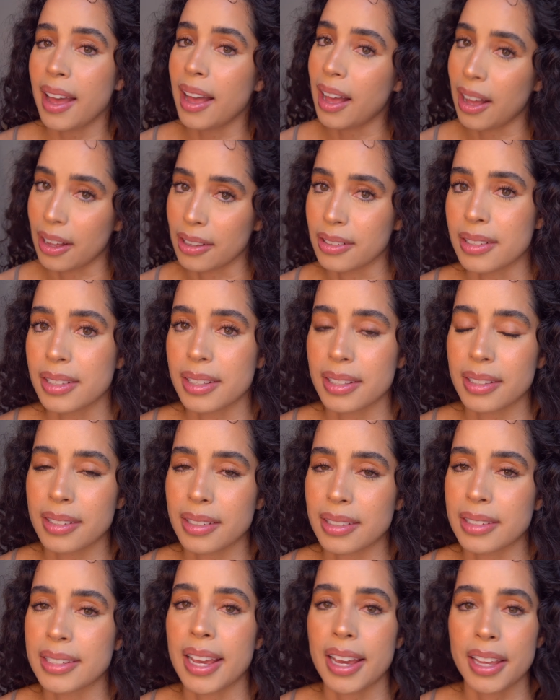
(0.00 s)
else
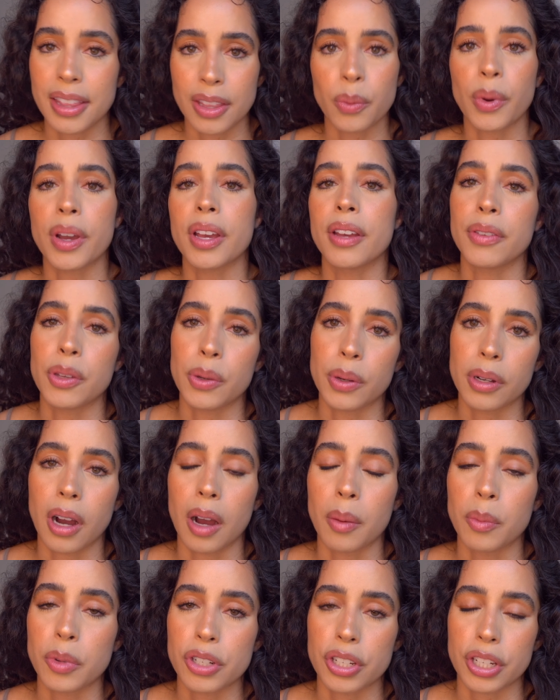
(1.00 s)
get in the way of you
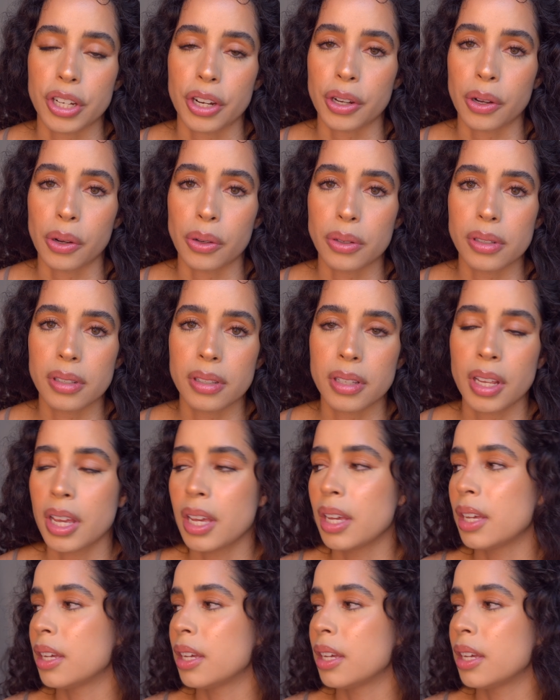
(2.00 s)
accomplishing your goals.